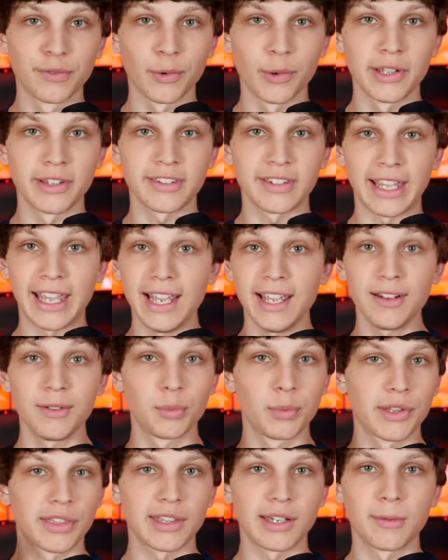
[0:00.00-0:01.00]
voice and
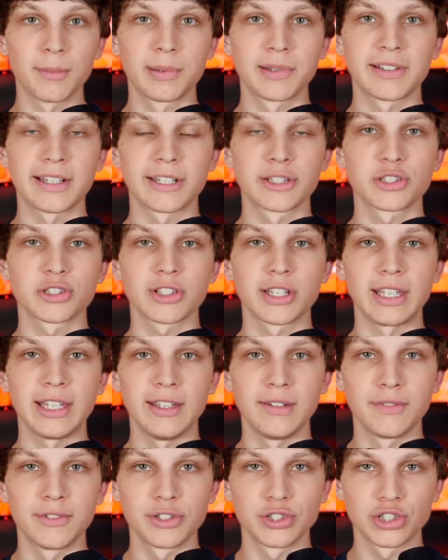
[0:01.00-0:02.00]
without potentially
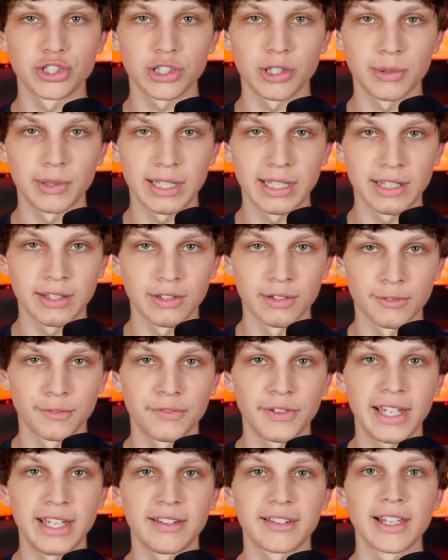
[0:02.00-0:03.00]
even showing your
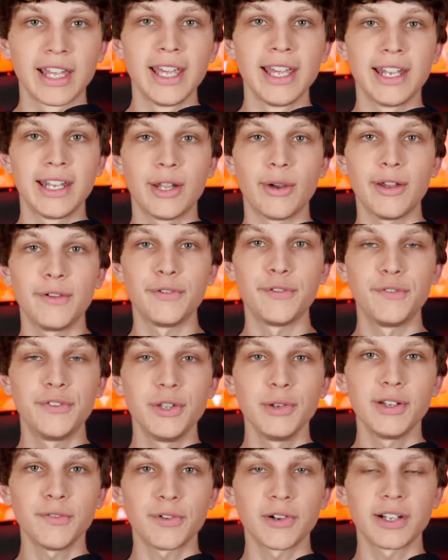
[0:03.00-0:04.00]
face. Now I have a
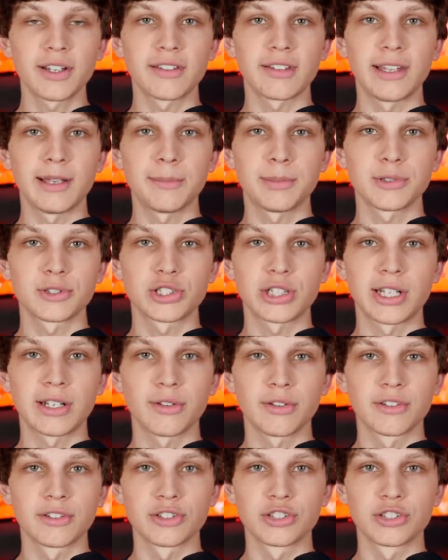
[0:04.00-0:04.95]
few different example channels